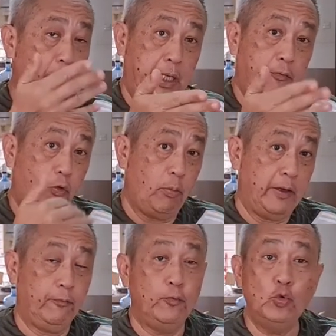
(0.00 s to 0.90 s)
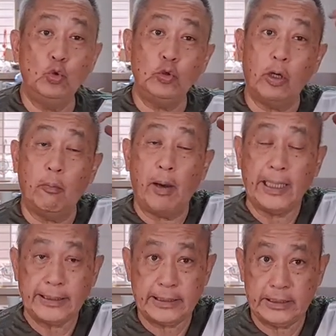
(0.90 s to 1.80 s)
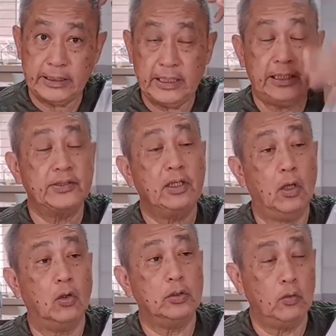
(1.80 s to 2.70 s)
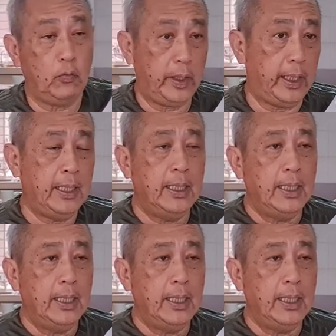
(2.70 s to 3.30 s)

pay for my food or buy certain things along the way.